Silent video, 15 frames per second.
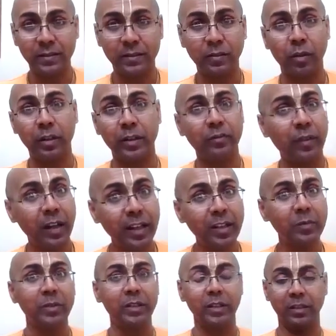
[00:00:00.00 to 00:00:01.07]
is
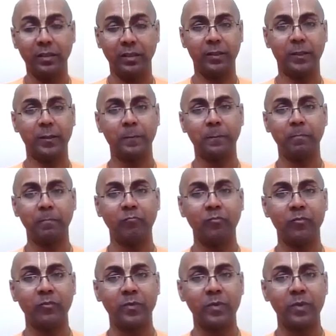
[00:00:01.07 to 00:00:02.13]
glorifying me,
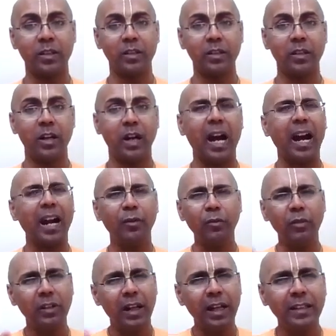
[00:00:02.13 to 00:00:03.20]
I
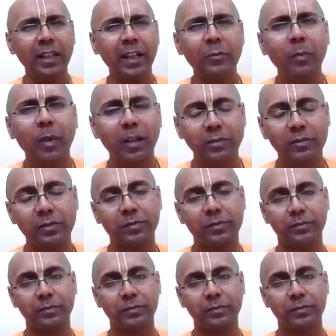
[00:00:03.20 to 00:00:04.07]
don't like that much.